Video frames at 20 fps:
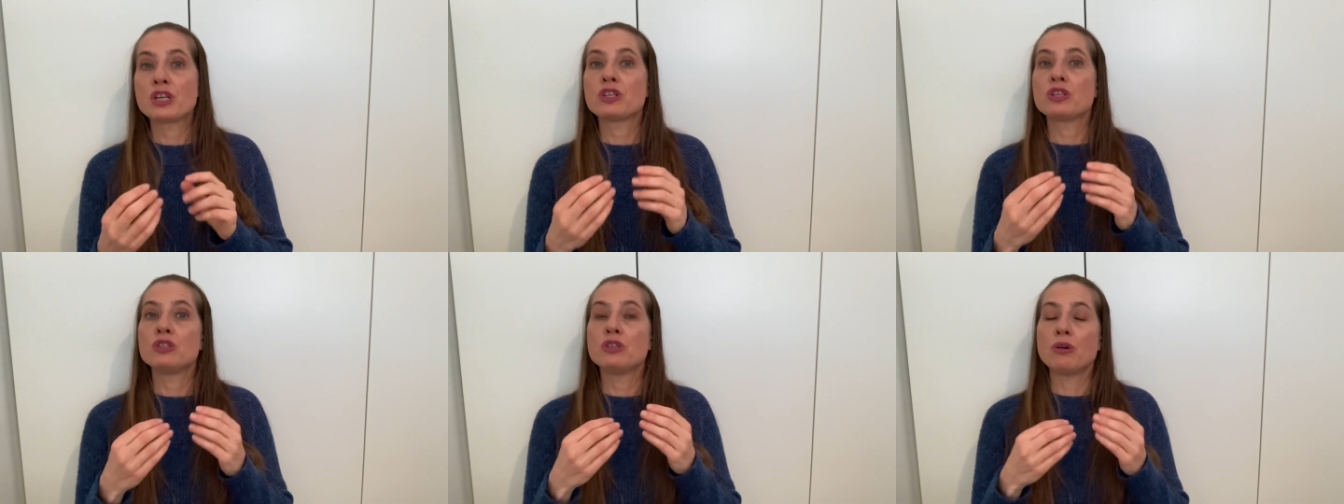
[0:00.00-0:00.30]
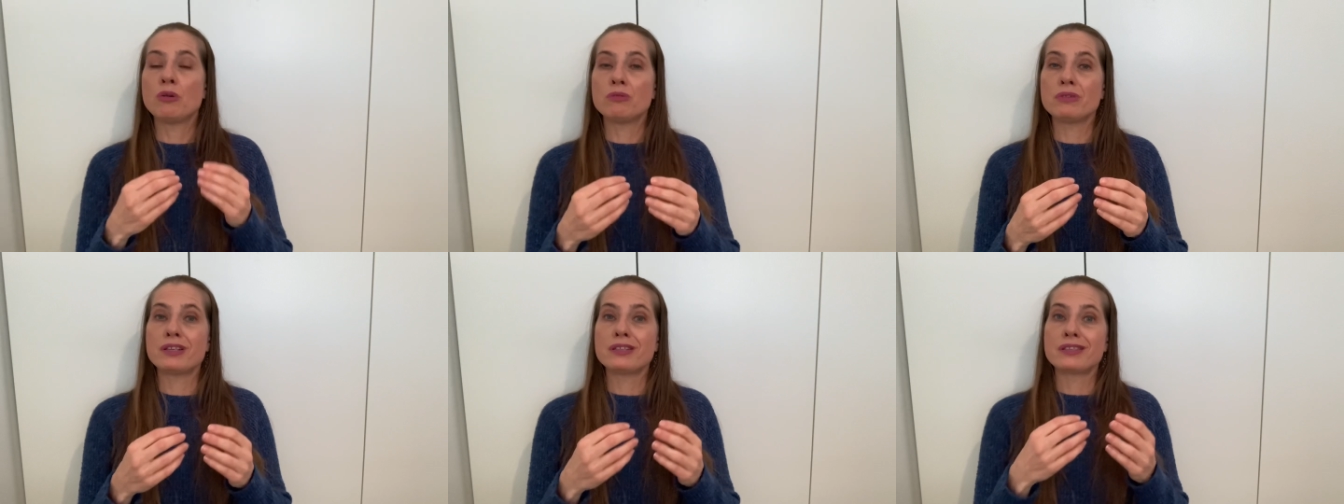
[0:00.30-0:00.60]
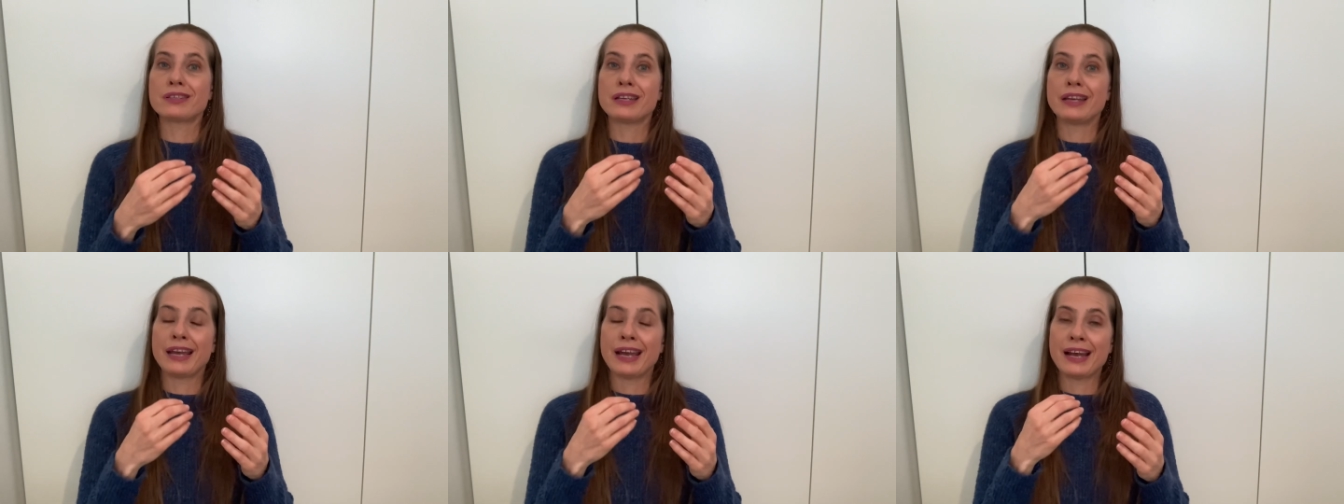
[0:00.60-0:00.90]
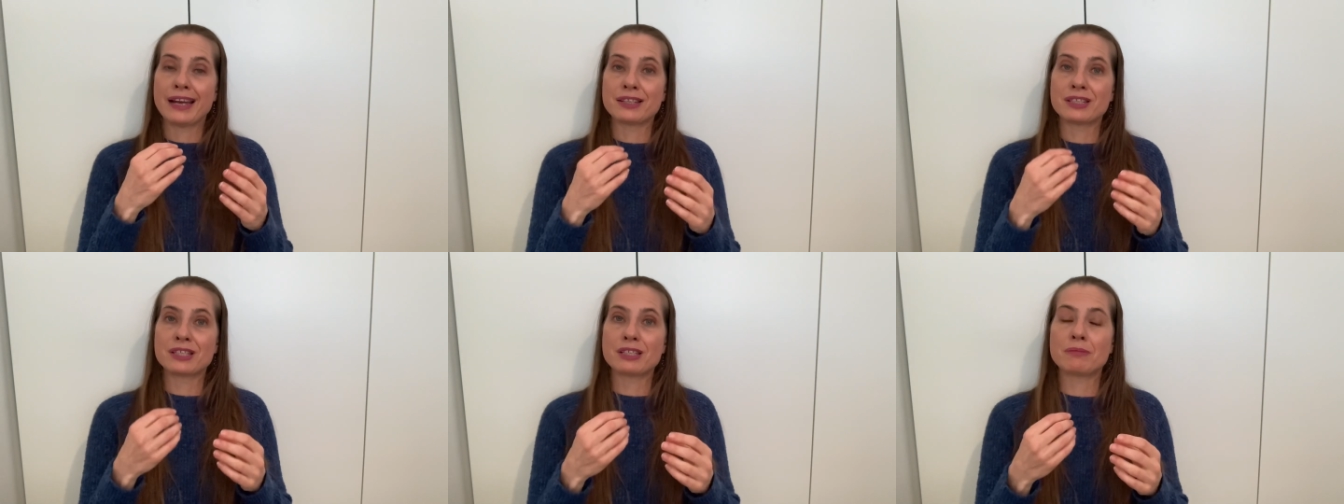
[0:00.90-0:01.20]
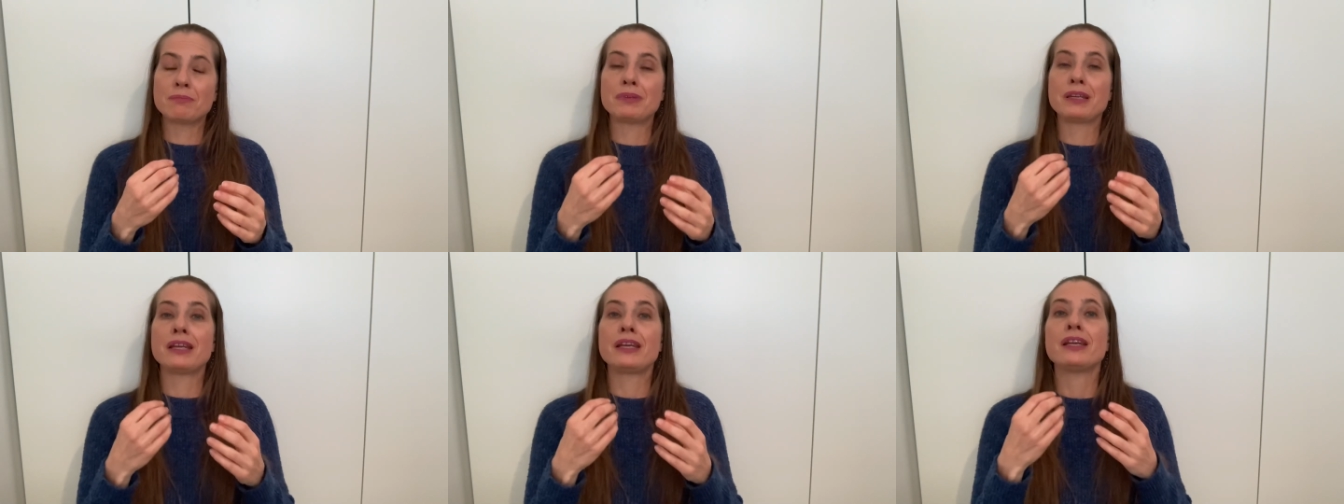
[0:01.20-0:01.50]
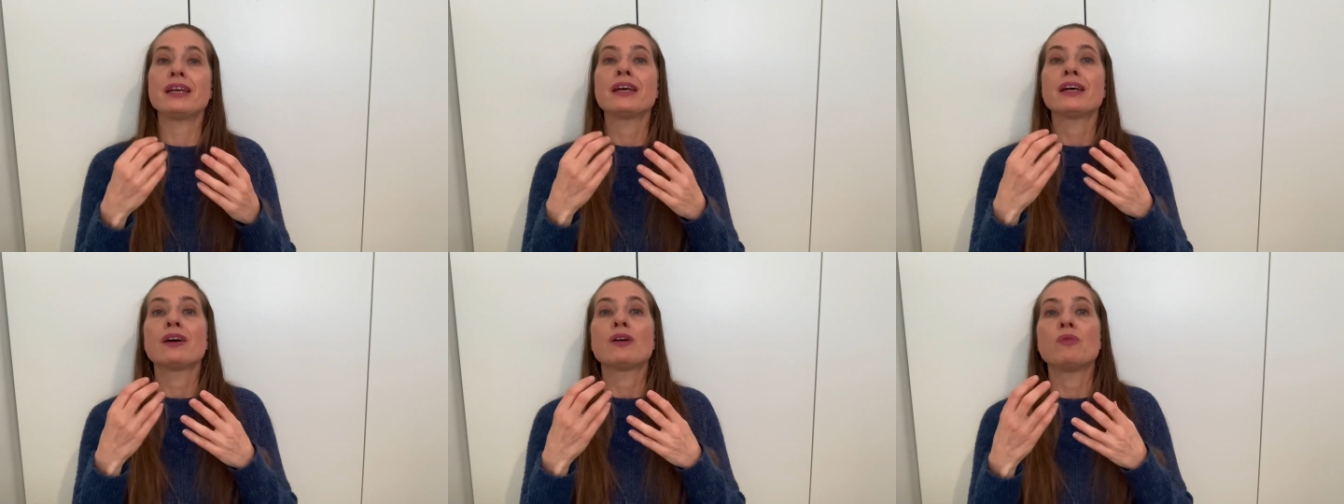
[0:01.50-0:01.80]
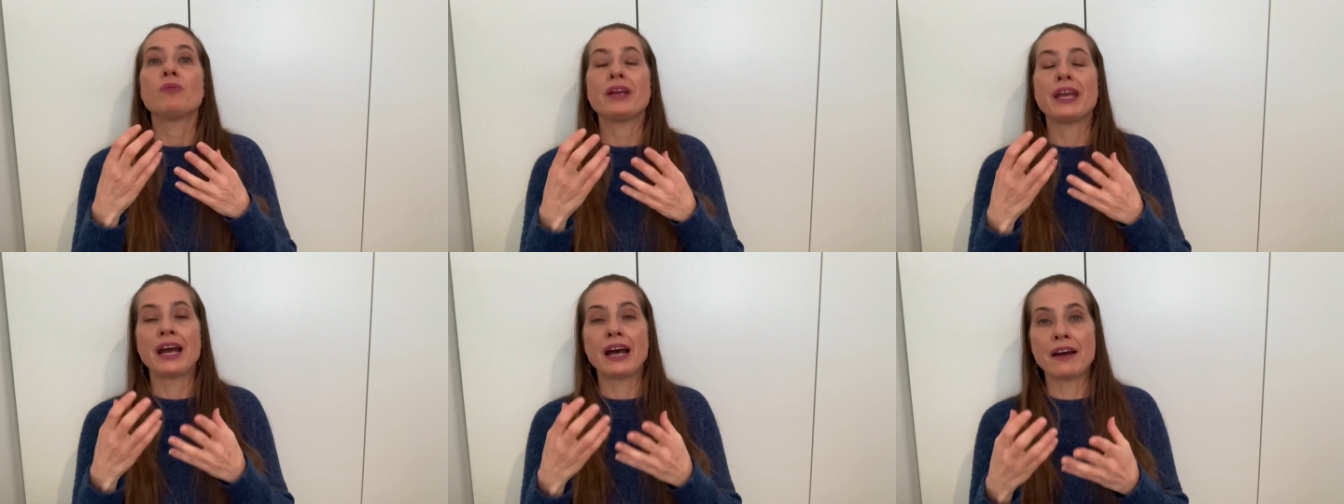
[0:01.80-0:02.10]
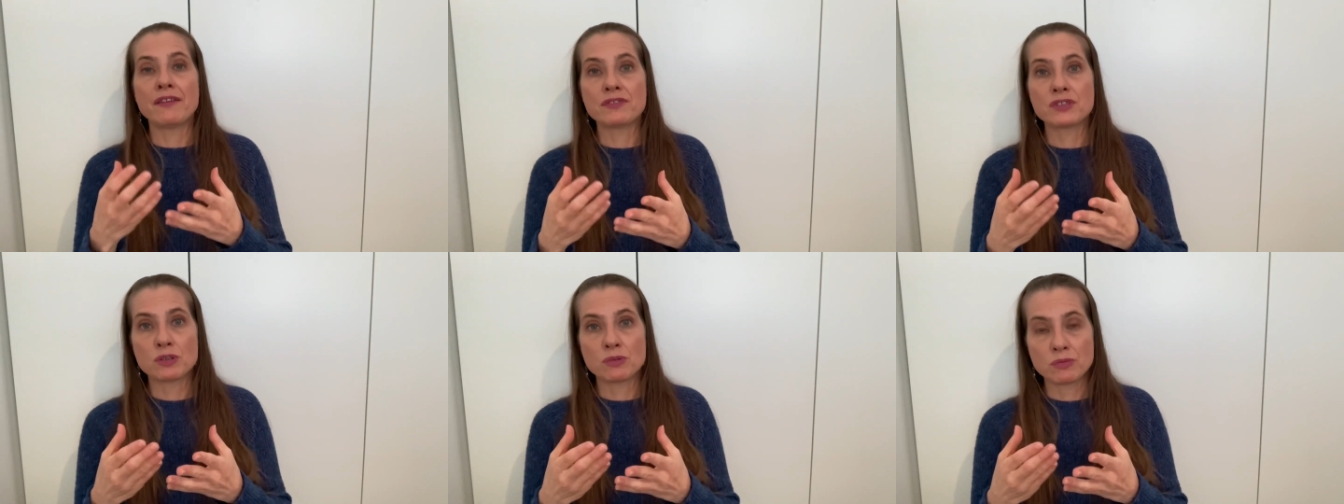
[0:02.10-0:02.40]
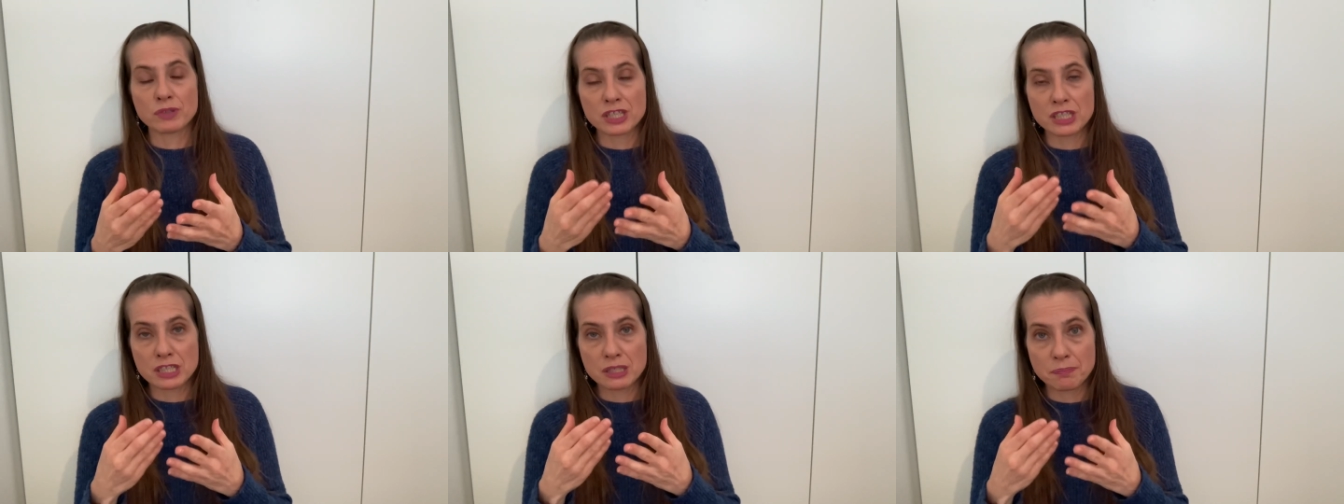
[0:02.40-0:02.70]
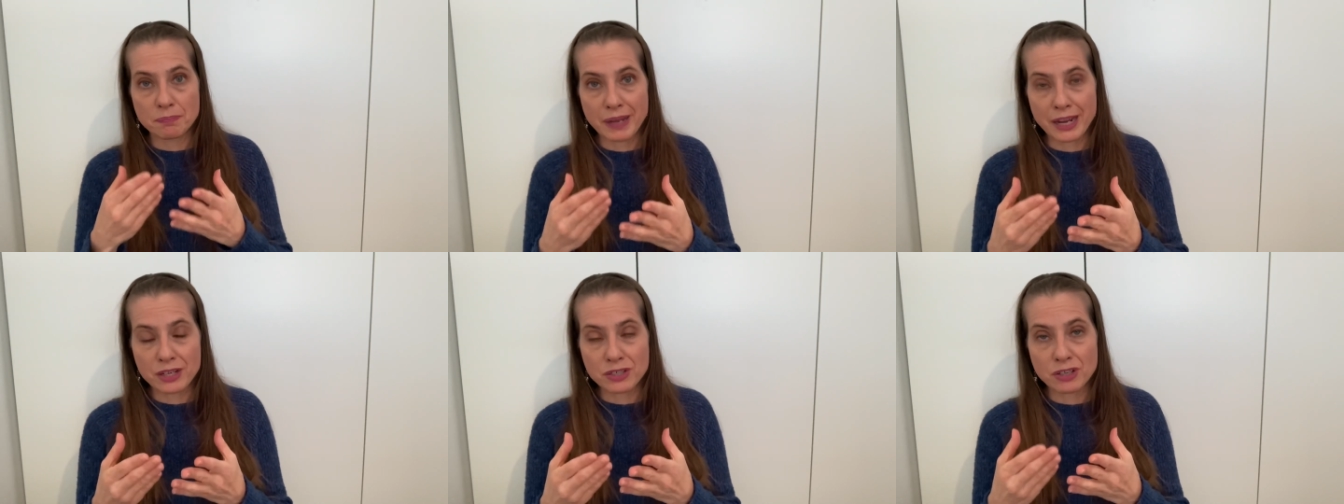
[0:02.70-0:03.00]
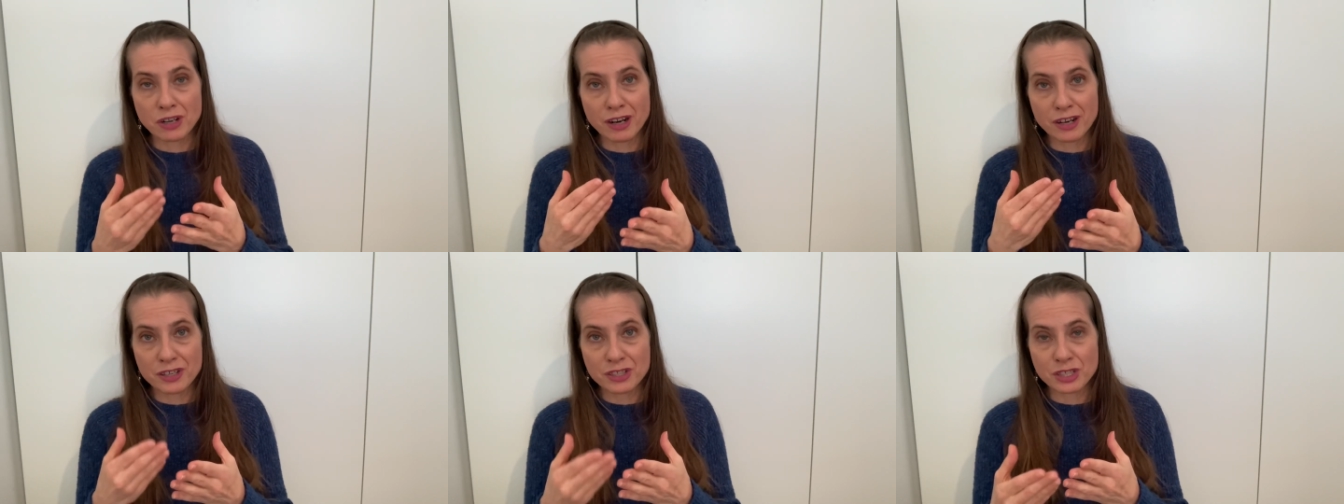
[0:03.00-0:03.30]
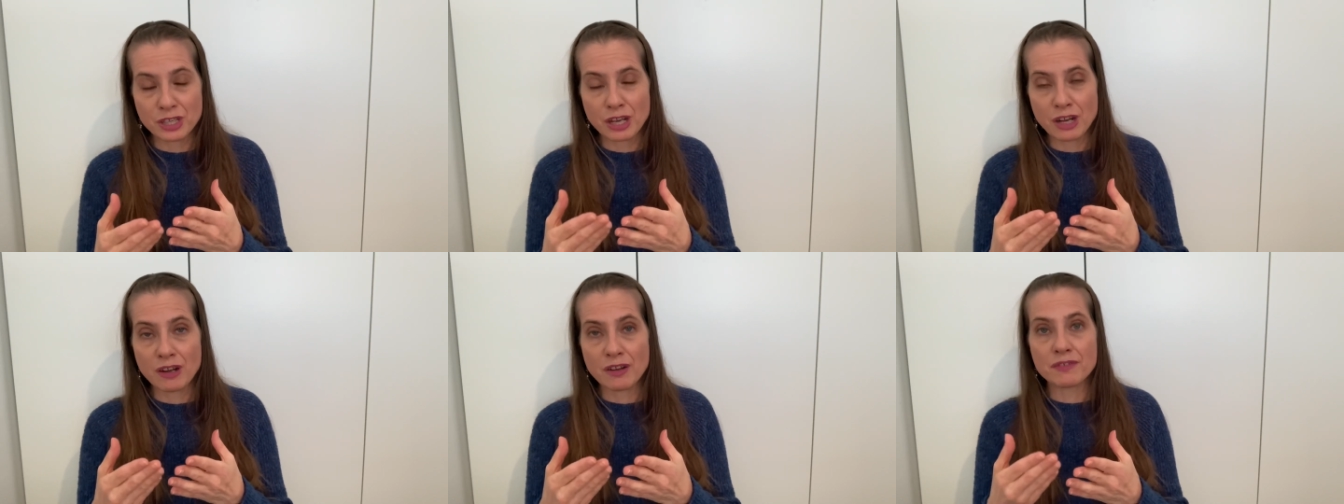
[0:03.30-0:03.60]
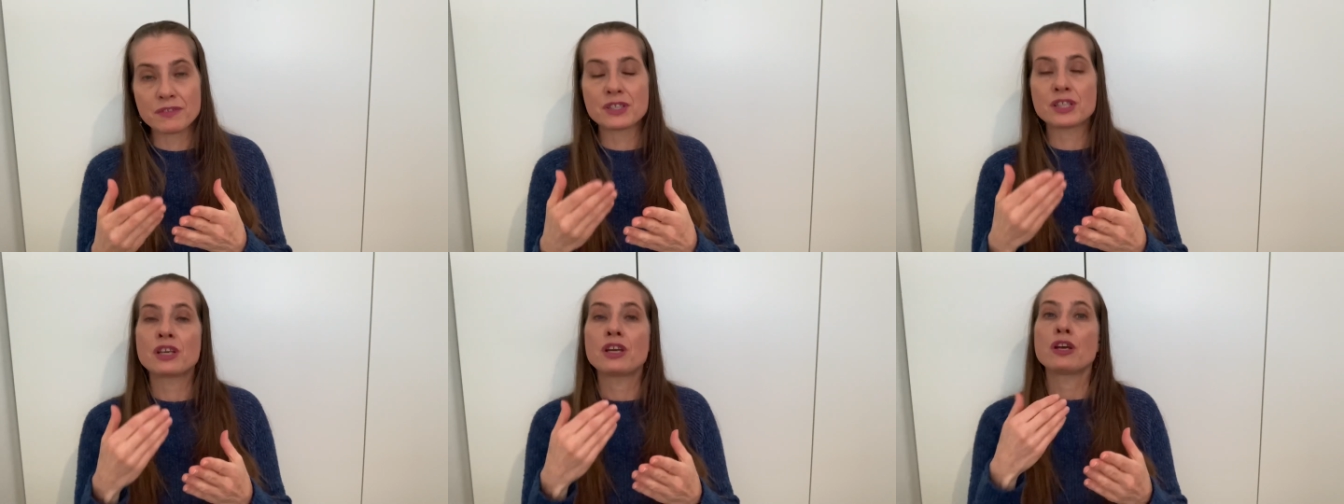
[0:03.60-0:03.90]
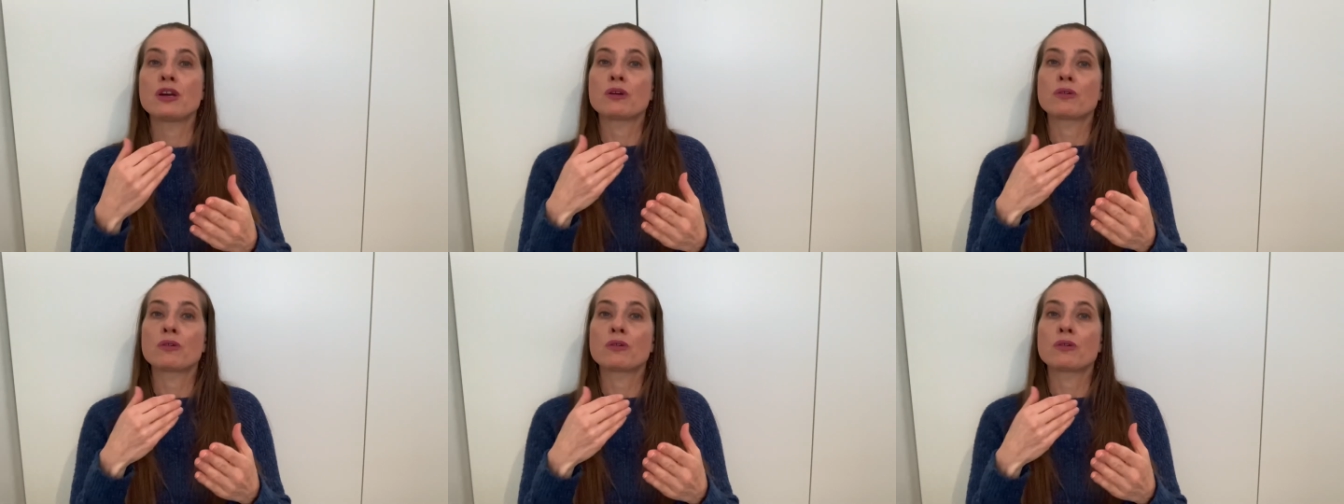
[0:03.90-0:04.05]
Notice it has to be, we have to respect ourselves,